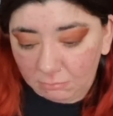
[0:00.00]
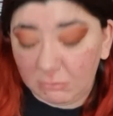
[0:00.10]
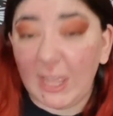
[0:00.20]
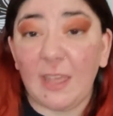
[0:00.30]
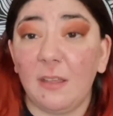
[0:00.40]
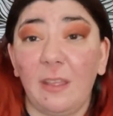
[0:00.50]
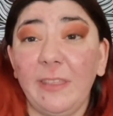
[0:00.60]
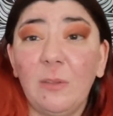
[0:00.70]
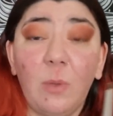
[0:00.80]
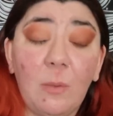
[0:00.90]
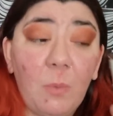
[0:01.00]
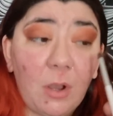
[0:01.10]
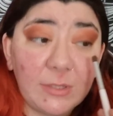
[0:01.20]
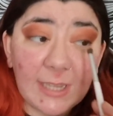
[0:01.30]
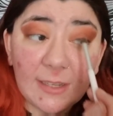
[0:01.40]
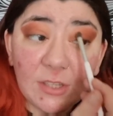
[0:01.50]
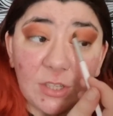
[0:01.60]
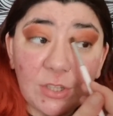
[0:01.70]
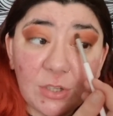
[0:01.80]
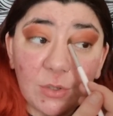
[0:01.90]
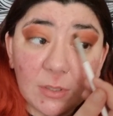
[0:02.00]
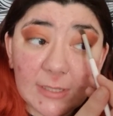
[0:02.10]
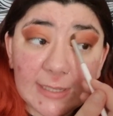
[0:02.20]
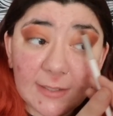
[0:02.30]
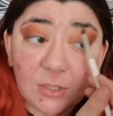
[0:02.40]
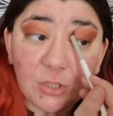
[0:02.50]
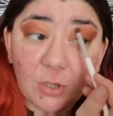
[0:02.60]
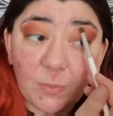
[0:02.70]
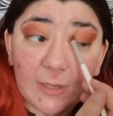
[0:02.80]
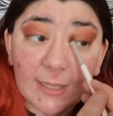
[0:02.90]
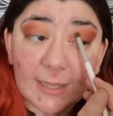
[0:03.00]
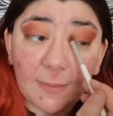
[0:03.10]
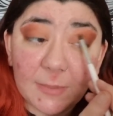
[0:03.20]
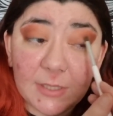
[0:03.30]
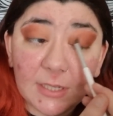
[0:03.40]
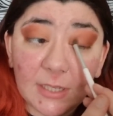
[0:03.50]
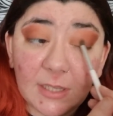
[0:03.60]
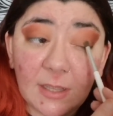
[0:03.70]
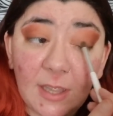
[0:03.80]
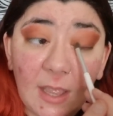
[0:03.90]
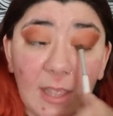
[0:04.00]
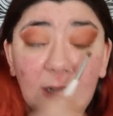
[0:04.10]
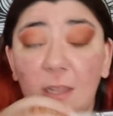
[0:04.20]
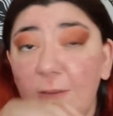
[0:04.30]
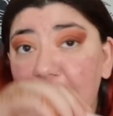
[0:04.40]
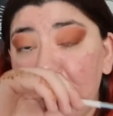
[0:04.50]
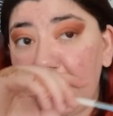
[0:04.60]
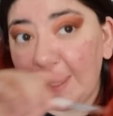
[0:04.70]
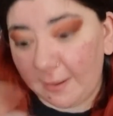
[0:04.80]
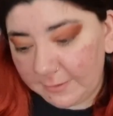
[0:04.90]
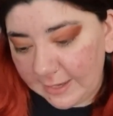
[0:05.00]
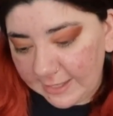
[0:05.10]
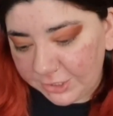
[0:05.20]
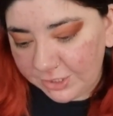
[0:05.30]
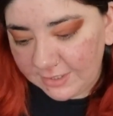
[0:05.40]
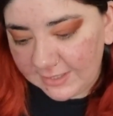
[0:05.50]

Yeah, I think Wet n Wild tend to do a decent job when it comes to kind of their makeup collections.